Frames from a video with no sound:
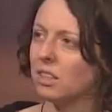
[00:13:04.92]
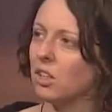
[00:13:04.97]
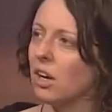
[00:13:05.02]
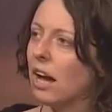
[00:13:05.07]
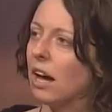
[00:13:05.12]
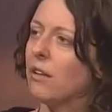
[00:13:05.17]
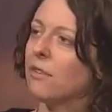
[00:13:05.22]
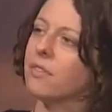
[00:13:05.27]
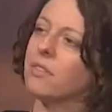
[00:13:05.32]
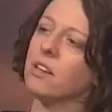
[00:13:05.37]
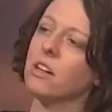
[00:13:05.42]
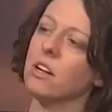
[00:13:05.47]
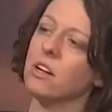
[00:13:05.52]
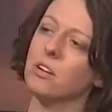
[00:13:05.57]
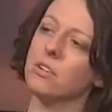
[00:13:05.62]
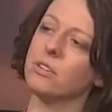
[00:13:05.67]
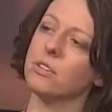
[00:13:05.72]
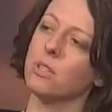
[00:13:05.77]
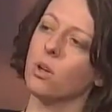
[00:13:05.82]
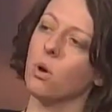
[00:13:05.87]
that are out
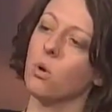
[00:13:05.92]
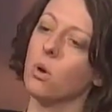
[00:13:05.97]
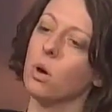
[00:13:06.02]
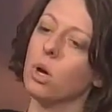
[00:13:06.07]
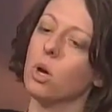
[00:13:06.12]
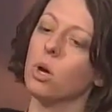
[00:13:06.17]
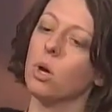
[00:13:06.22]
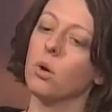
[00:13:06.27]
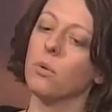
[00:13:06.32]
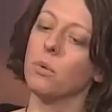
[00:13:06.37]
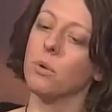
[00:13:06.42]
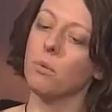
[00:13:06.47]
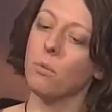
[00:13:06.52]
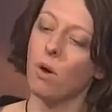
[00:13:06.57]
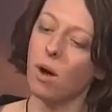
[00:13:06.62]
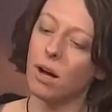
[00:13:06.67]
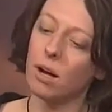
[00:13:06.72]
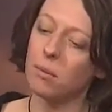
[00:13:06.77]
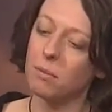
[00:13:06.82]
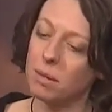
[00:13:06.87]
there. So we
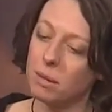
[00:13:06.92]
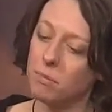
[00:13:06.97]
walk